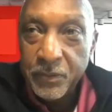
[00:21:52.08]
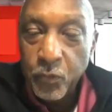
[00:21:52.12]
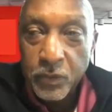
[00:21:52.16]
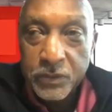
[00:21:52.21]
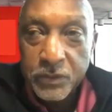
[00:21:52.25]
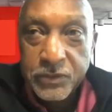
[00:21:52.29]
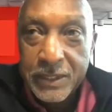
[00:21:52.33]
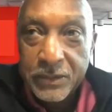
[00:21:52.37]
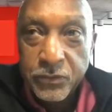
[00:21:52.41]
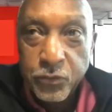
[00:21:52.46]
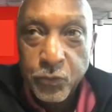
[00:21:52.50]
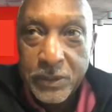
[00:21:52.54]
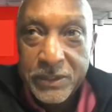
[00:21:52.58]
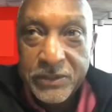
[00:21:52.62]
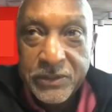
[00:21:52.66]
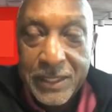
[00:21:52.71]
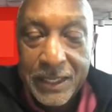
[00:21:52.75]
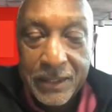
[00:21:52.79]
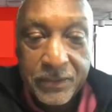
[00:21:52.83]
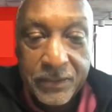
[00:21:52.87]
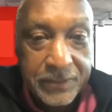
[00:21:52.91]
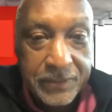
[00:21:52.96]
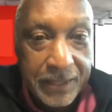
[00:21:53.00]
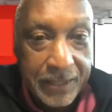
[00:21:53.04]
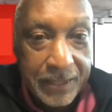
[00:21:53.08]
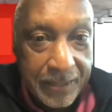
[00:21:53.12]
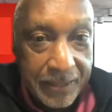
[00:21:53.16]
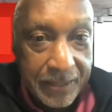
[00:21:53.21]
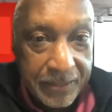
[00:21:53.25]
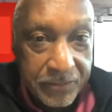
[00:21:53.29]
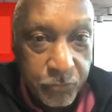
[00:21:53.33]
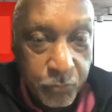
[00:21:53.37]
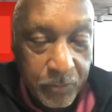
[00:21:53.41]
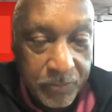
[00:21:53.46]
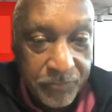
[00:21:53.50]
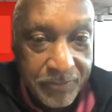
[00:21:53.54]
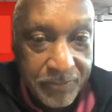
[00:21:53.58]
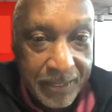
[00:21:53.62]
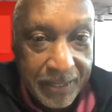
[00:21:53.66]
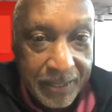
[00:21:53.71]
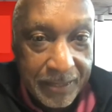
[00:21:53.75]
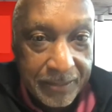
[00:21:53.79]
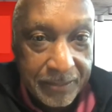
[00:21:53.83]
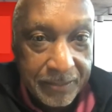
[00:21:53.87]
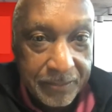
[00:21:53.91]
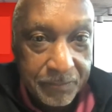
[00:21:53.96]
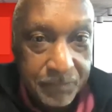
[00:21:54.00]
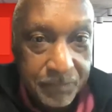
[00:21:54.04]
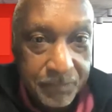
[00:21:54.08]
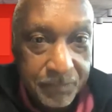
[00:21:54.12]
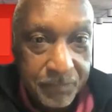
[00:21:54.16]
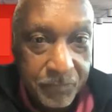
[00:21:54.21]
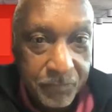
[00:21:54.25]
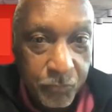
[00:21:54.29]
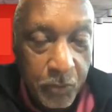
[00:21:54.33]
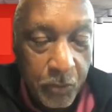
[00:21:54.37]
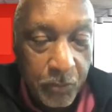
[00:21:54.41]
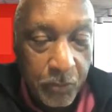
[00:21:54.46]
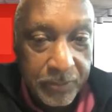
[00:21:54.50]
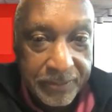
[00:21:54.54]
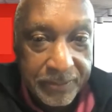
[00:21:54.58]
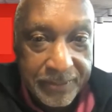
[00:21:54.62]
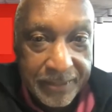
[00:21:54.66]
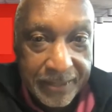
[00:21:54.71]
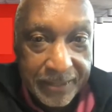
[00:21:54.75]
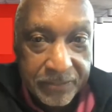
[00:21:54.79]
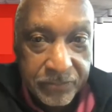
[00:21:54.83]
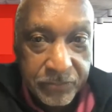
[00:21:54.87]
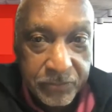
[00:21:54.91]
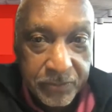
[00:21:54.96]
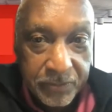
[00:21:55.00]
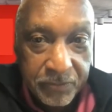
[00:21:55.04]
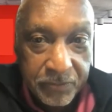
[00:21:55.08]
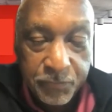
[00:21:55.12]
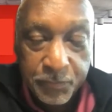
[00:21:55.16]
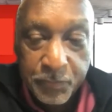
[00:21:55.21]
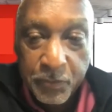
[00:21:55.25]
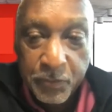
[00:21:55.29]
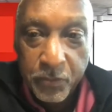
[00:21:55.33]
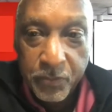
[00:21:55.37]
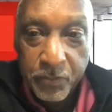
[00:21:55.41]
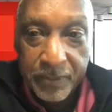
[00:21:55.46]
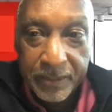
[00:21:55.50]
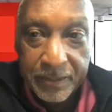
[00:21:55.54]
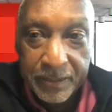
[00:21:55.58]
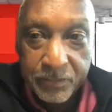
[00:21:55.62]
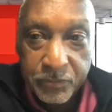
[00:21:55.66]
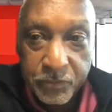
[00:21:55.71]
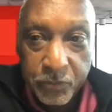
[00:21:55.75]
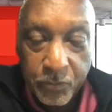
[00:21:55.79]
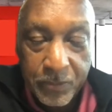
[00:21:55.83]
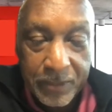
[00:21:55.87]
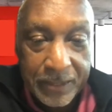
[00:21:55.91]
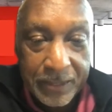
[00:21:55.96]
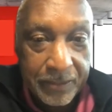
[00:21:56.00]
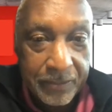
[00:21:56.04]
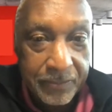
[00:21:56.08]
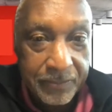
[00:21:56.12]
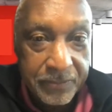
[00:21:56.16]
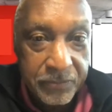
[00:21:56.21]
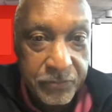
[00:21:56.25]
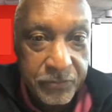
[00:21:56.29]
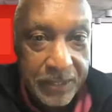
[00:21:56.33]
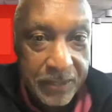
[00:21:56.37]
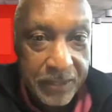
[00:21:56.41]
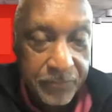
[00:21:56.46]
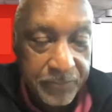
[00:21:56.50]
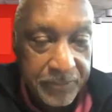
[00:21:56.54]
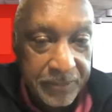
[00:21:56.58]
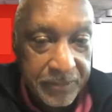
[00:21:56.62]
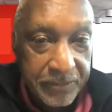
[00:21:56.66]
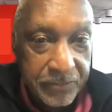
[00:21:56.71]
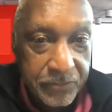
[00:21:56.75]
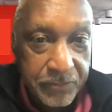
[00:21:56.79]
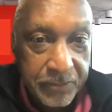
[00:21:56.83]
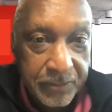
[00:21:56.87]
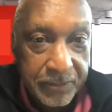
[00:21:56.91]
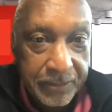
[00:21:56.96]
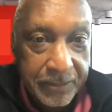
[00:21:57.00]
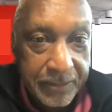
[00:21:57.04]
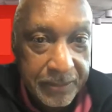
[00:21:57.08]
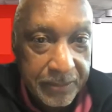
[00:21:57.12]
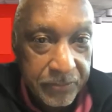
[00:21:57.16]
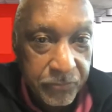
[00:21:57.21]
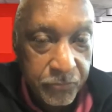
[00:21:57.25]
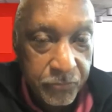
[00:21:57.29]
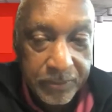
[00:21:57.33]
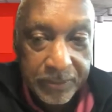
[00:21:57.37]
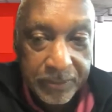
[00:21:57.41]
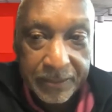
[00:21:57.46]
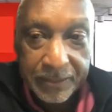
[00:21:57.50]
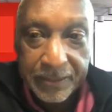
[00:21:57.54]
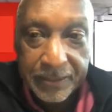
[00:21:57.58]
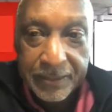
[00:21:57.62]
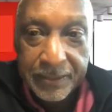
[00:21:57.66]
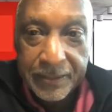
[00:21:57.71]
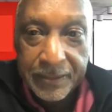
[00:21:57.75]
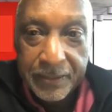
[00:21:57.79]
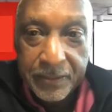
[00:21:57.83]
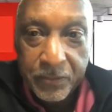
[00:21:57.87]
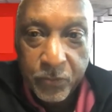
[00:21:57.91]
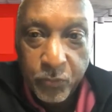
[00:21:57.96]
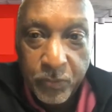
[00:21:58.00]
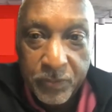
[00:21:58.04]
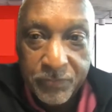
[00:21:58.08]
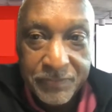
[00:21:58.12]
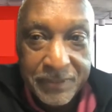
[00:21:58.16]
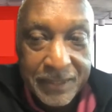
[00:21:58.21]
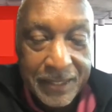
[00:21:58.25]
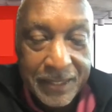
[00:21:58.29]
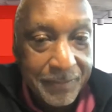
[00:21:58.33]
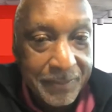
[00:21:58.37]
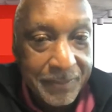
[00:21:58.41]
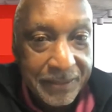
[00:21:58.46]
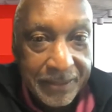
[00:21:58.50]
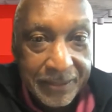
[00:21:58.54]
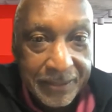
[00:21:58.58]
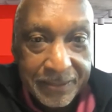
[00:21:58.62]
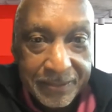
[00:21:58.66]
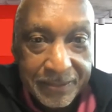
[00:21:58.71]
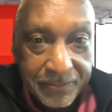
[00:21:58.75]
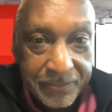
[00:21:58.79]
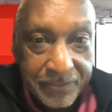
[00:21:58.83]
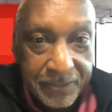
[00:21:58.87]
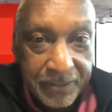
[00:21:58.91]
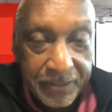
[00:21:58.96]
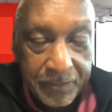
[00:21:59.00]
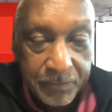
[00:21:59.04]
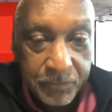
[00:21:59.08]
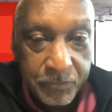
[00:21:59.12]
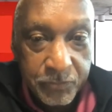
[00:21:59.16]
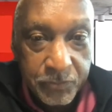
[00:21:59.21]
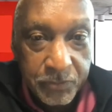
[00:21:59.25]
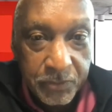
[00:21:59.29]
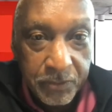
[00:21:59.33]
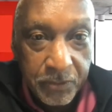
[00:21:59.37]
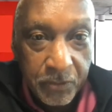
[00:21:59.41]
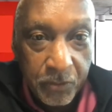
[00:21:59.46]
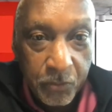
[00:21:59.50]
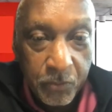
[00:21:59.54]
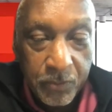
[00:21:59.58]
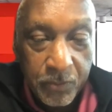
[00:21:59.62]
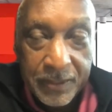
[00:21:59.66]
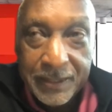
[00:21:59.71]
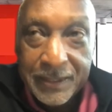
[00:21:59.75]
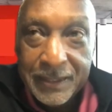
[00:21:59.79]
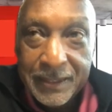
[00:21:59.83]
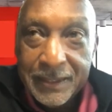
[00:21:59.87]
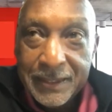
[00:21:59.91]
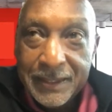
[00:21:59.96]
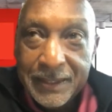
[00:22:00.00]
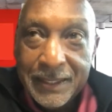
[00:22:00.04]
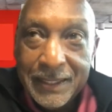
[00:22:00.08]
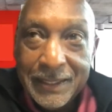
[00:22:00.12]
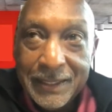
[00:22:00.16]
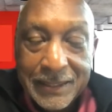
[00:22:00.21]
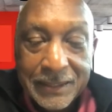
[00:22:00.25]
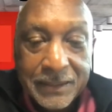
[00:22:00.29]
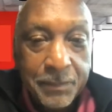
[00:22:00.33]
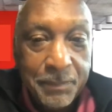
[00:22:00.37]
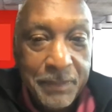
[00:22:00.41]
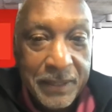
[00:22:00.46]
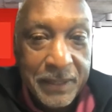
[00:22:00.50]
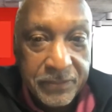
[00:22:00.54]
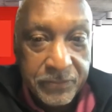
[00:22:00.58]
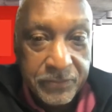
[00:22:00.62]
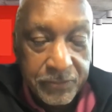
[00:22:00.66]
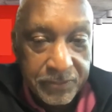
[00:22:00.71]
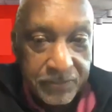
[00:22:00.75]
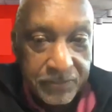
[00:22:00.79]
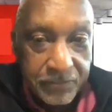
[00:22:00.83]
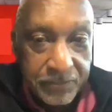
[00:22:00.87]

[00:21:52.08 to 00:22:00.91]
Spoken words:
case, reach out to us. We've got a Rolodex of programs around the Southeast and the country. We've nominated teams to go and get the basics,